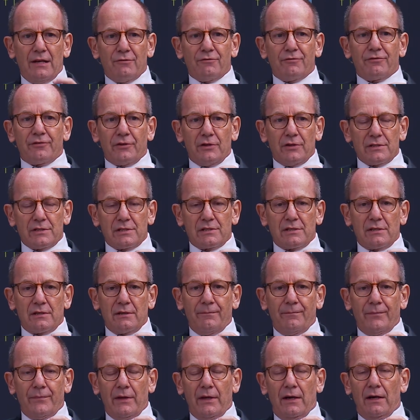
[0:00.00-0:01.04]
inference,
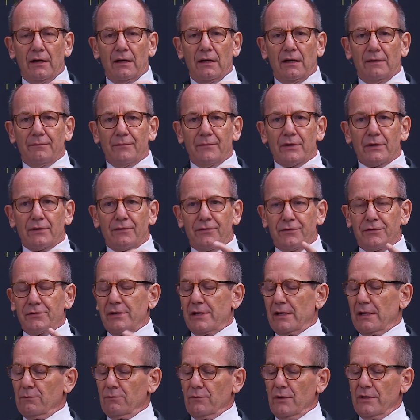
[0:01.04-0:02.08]
um, there are
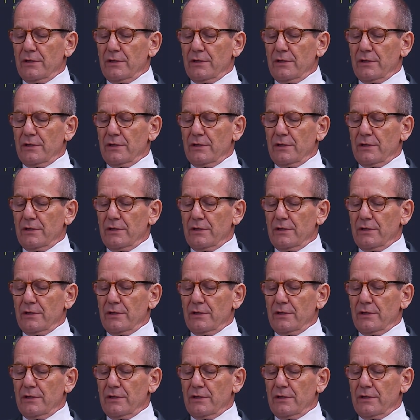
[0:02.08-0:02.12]
three.